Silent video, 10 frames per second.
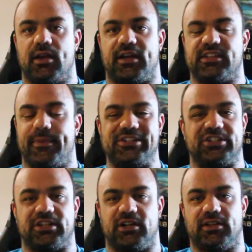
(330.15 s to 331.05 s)
As I
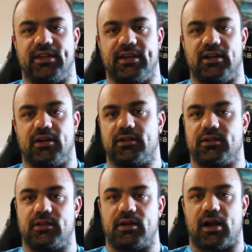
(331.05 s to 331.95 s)
mentioned earlier,
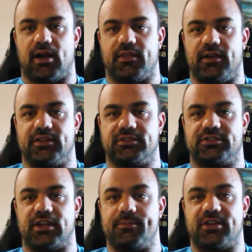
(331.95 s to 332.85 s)
the
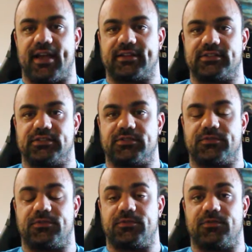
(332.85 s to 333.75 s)
subjects
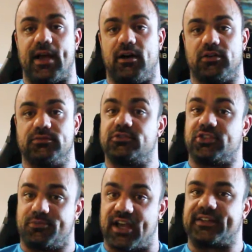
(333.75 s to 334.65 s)
felt
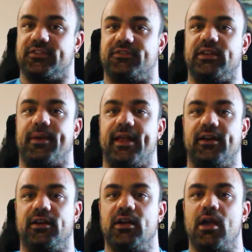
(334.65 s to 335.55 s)
subjectively
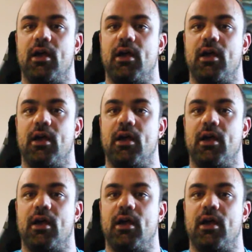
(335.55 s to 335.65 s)
better,